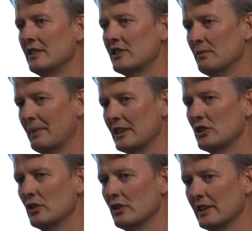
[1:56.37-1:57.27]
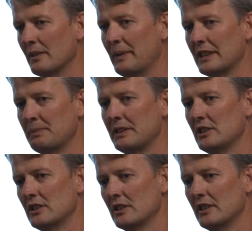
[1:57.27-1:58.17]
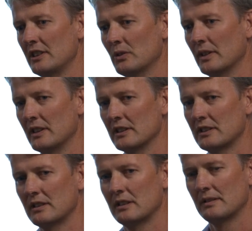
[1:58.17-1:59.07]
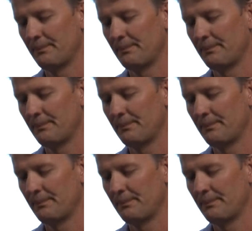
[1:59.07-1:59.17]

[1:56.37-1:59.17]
to make sure you're in the best position to deal with this.